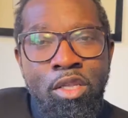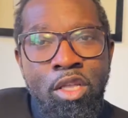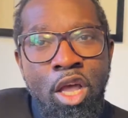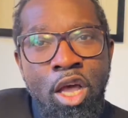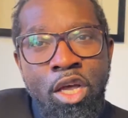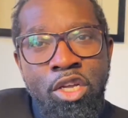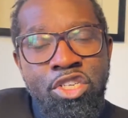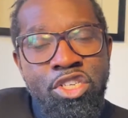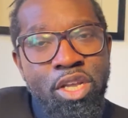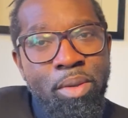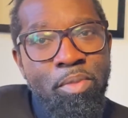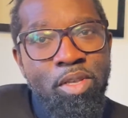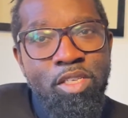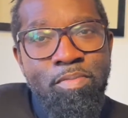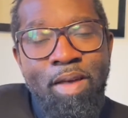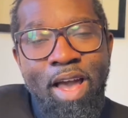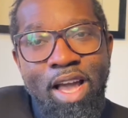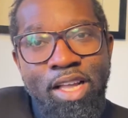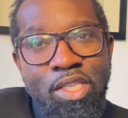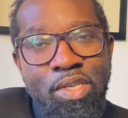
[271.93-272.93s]
shimmies
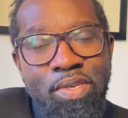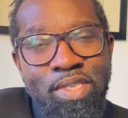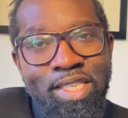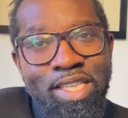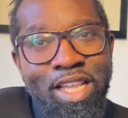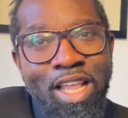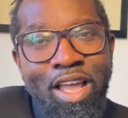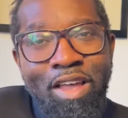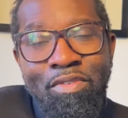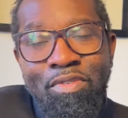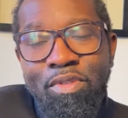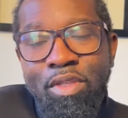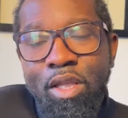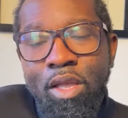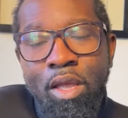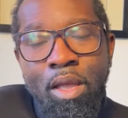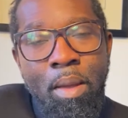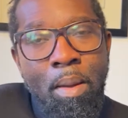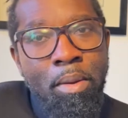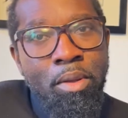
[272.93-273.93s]
back to his left,
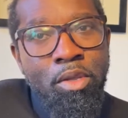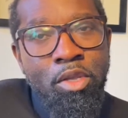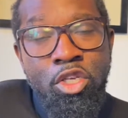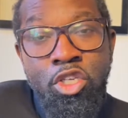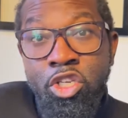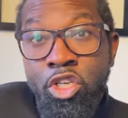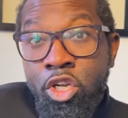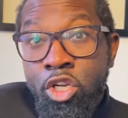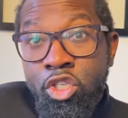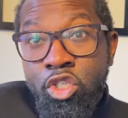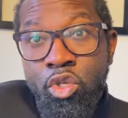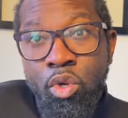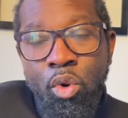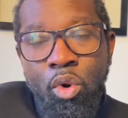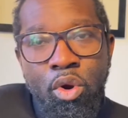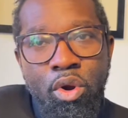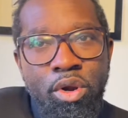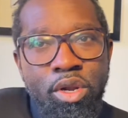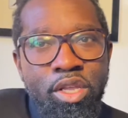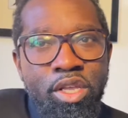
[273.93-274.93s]
should have
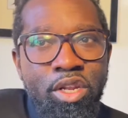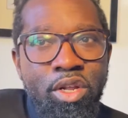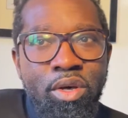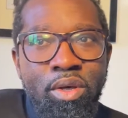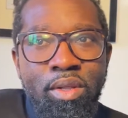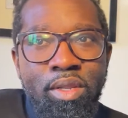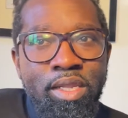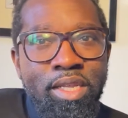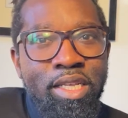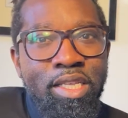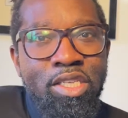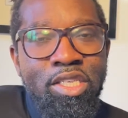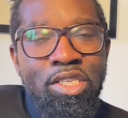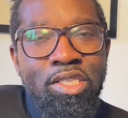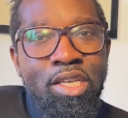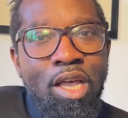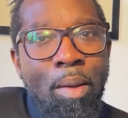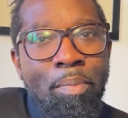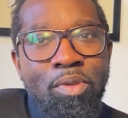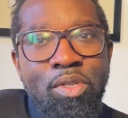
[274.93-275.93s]
scored. These
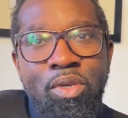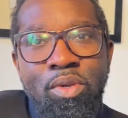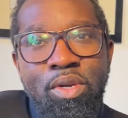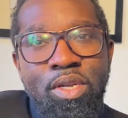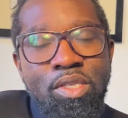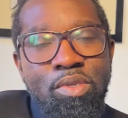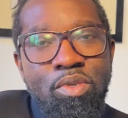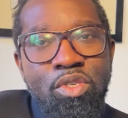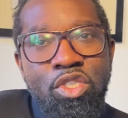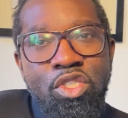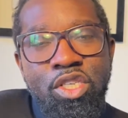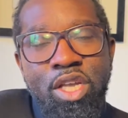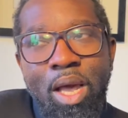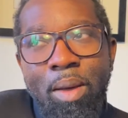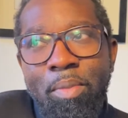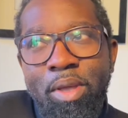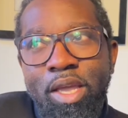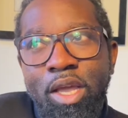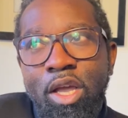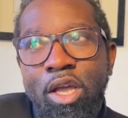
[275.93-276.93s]
opportunities were just
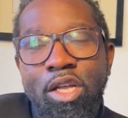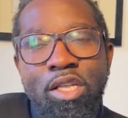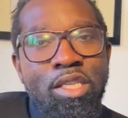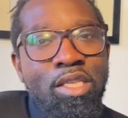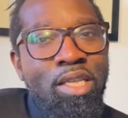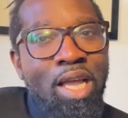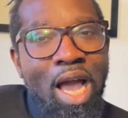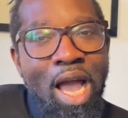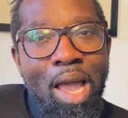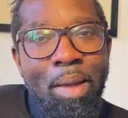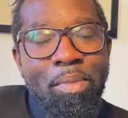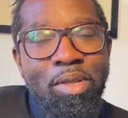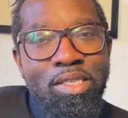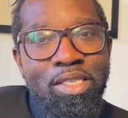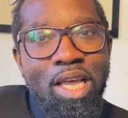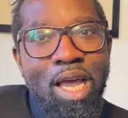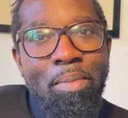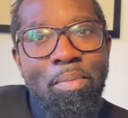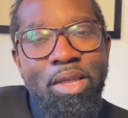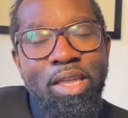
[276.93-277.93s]
coming time and
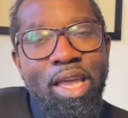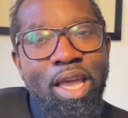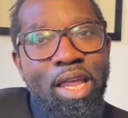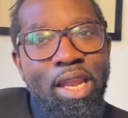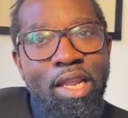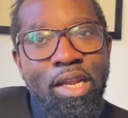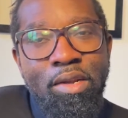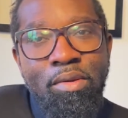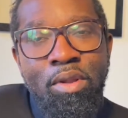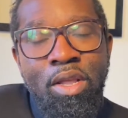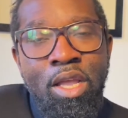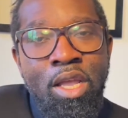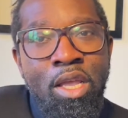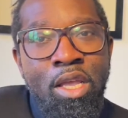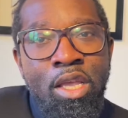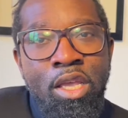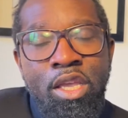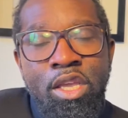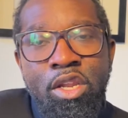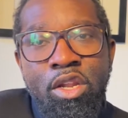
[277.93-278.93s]
time again, and
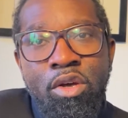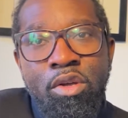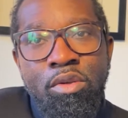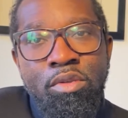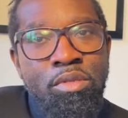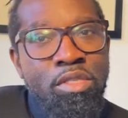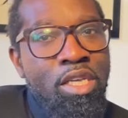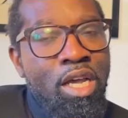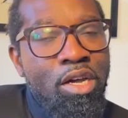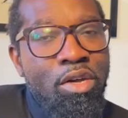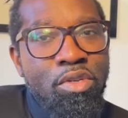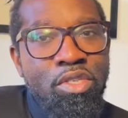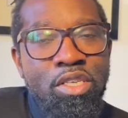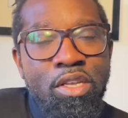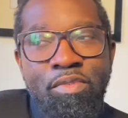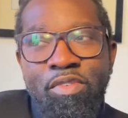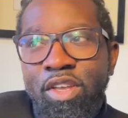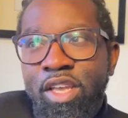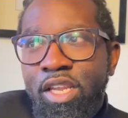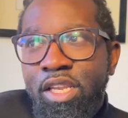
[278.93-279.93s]
Thiago
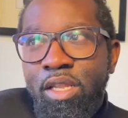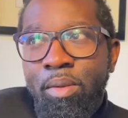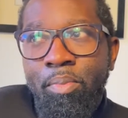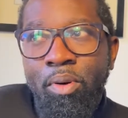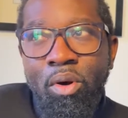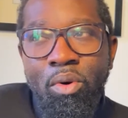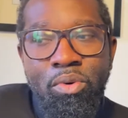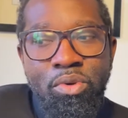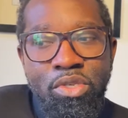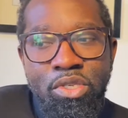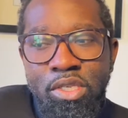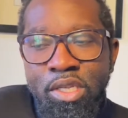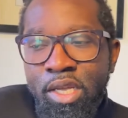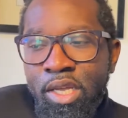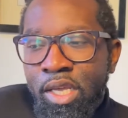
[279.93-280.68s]
Silva hitting the post.